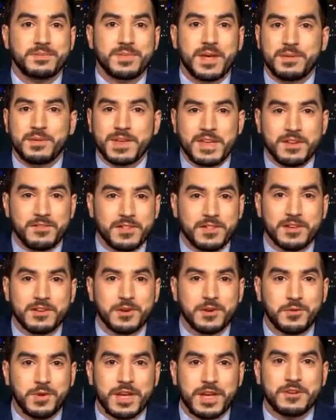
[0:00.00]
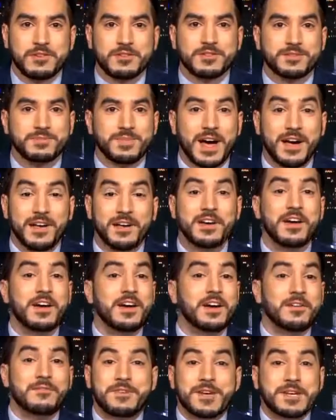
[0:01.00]
maybe giving her a wink or a smile,
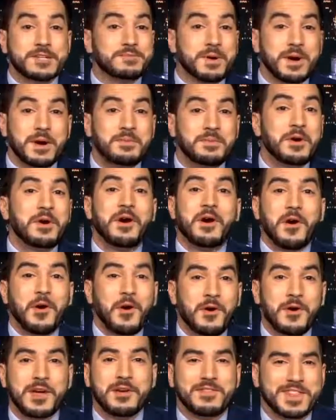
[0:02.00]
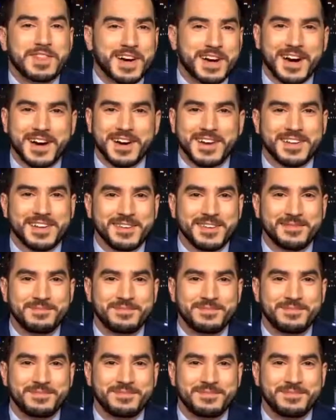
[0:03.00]
fist bump, or even a hug.